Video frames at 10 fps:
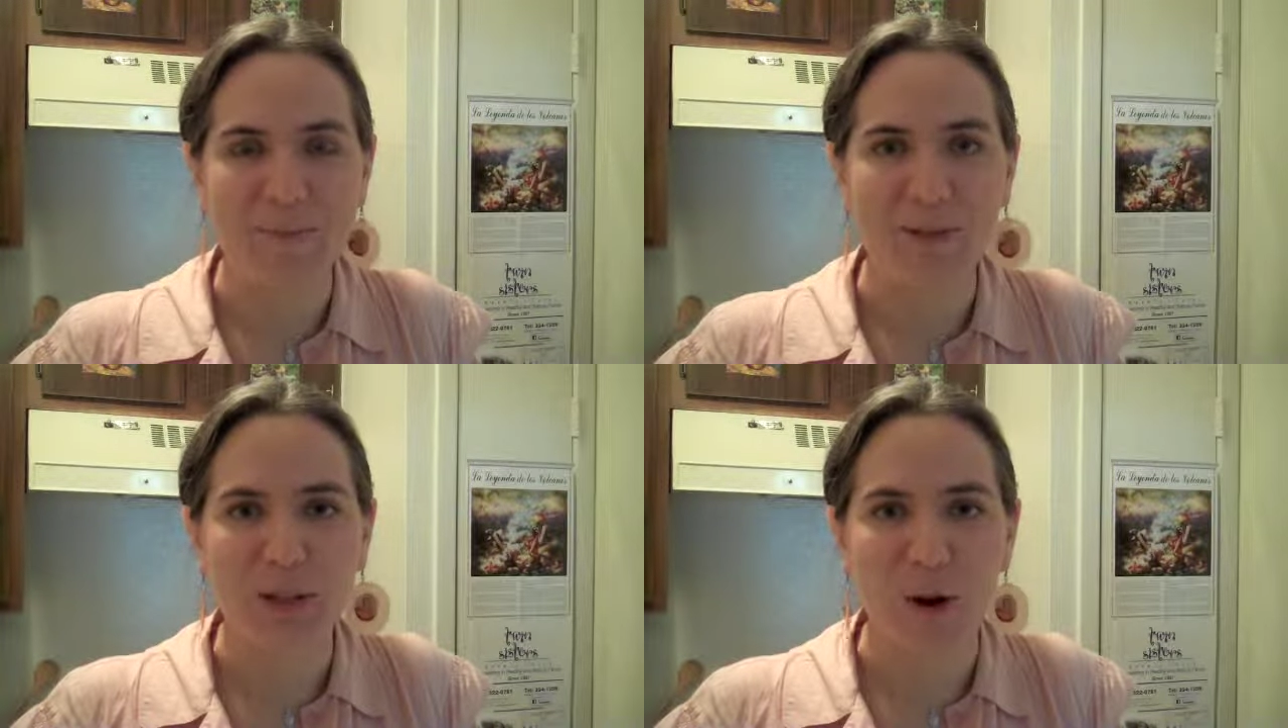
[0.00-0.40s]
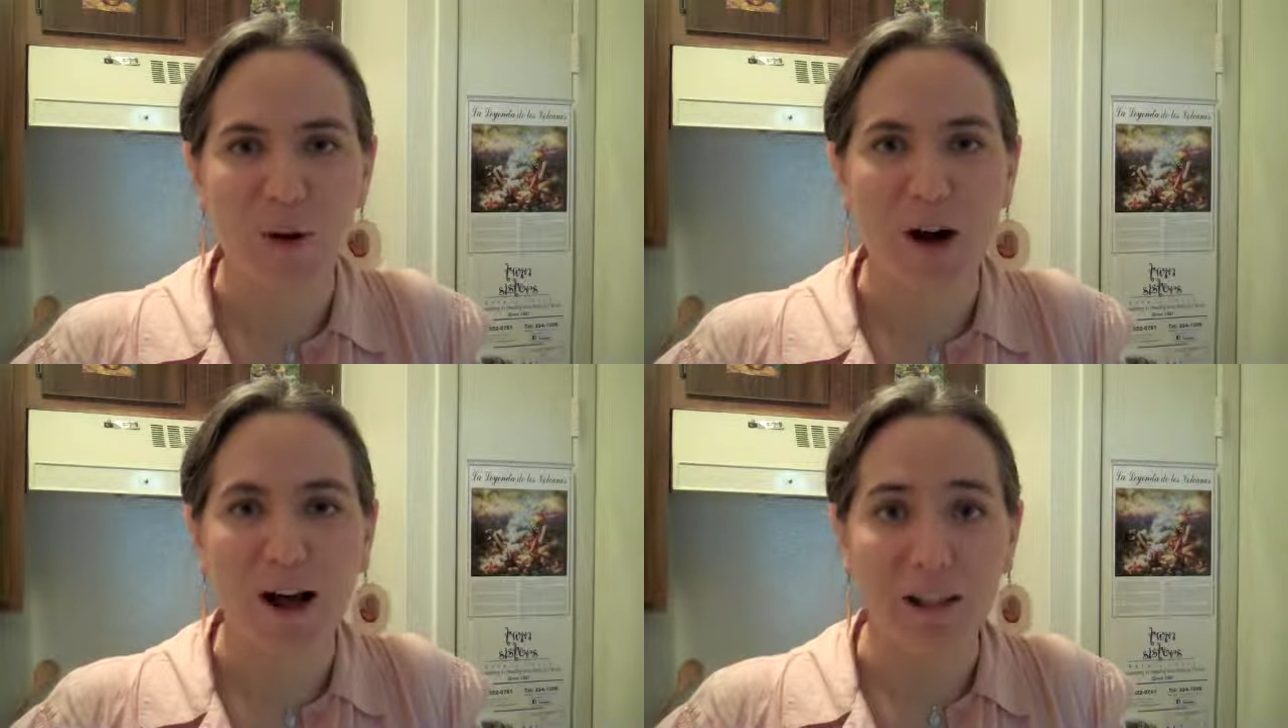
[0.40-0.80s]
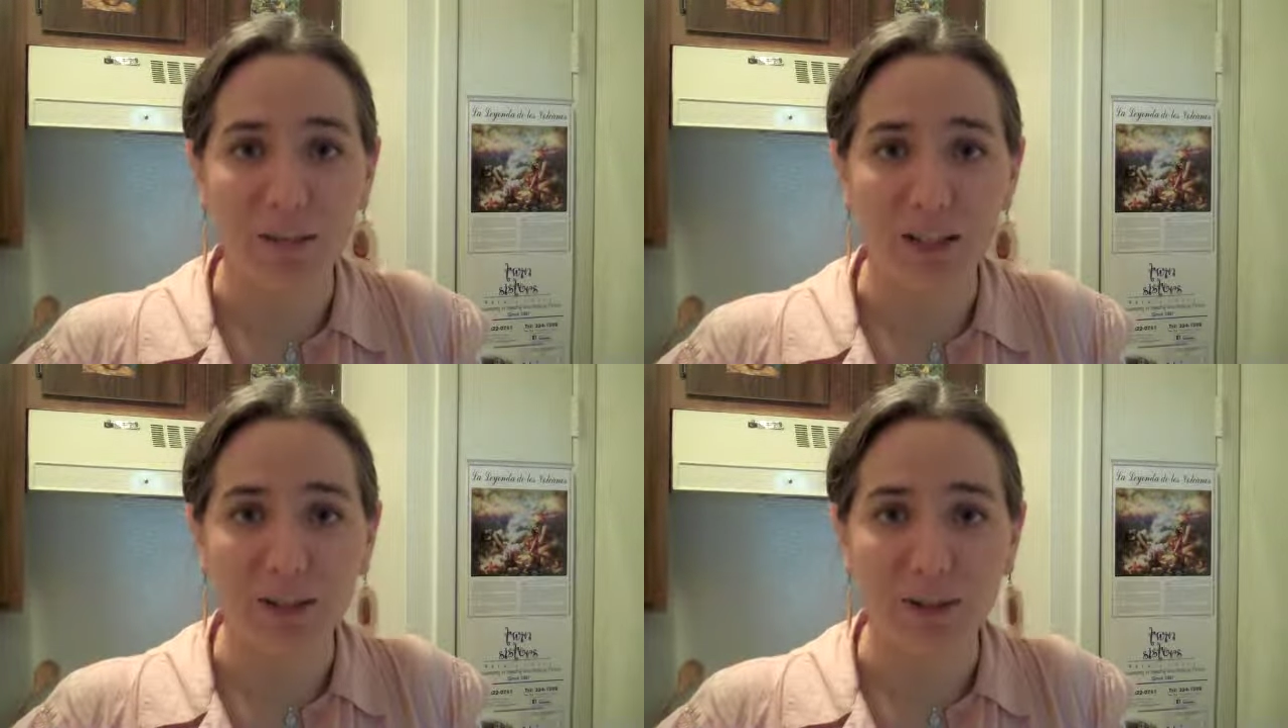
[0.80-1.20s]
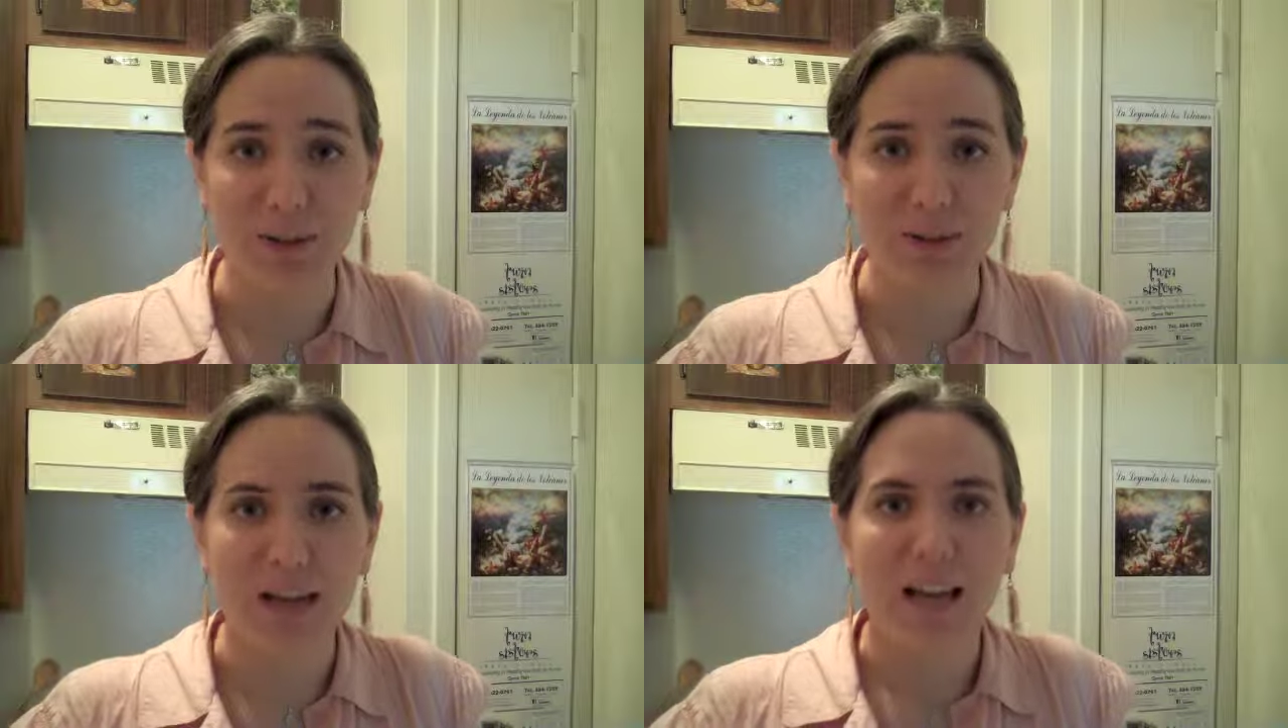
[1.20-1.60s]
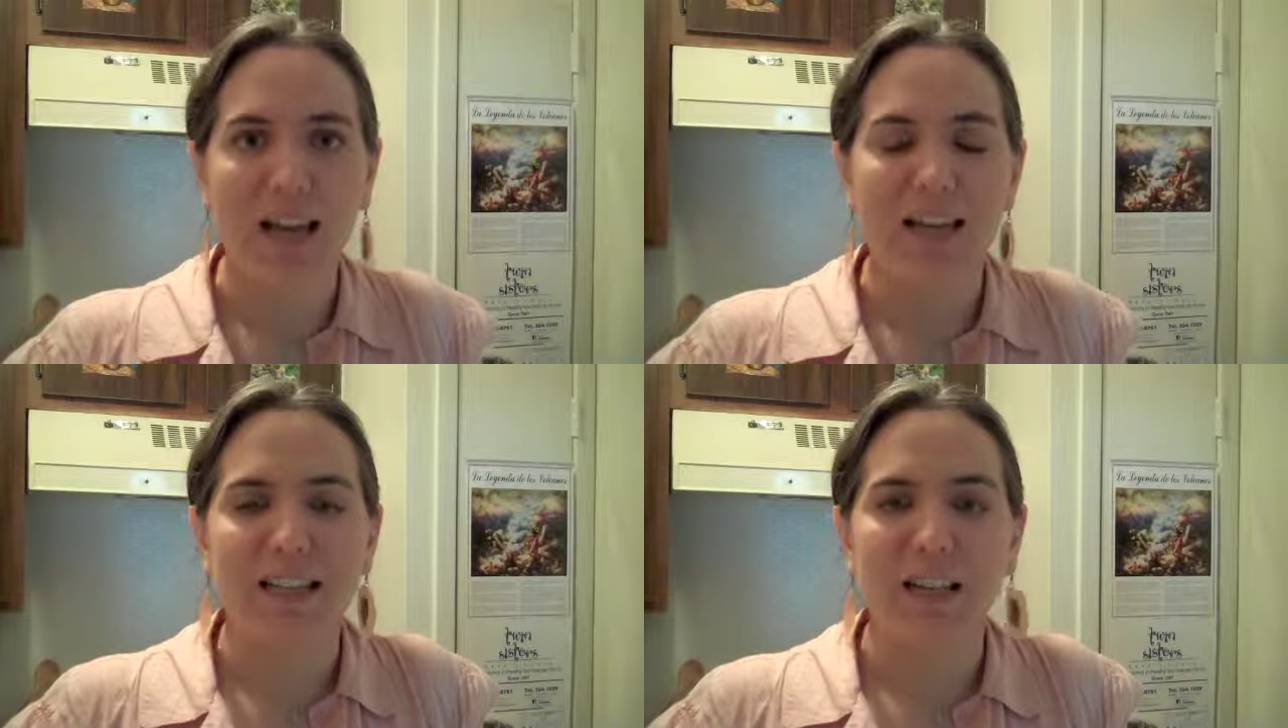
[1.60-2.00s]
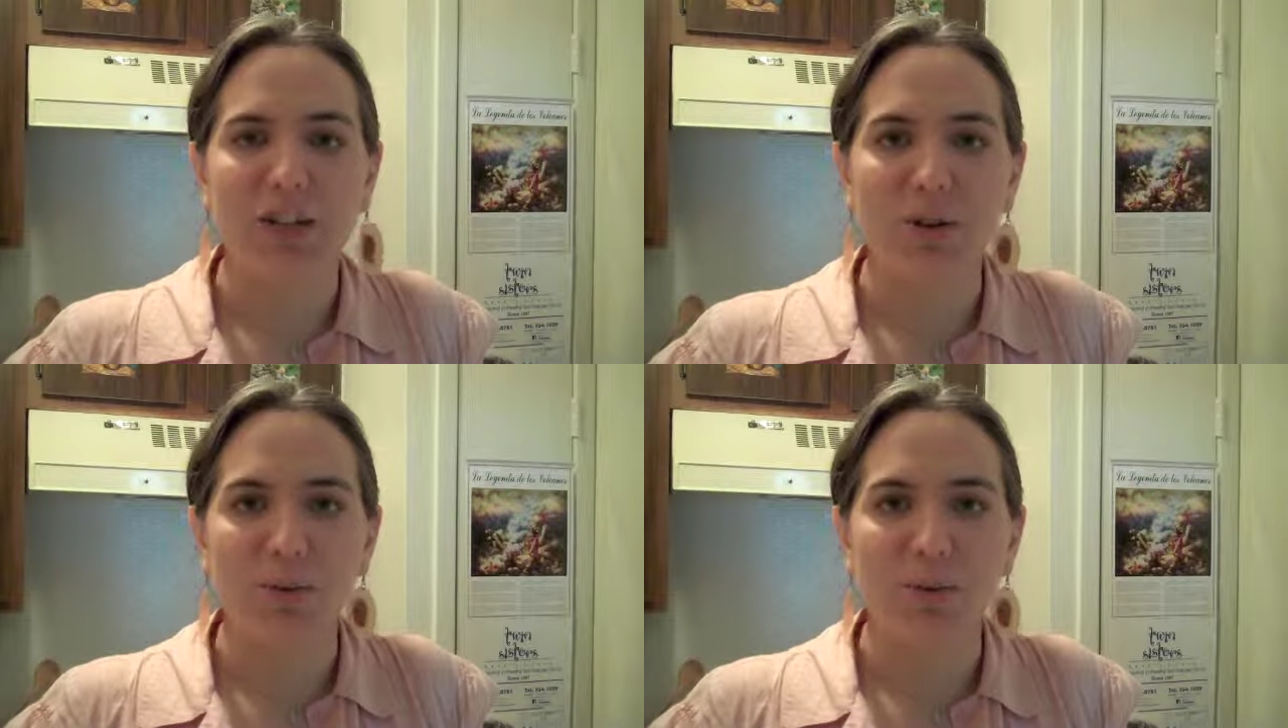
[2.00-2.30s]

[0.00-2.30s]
So all I'm going to do is kind of show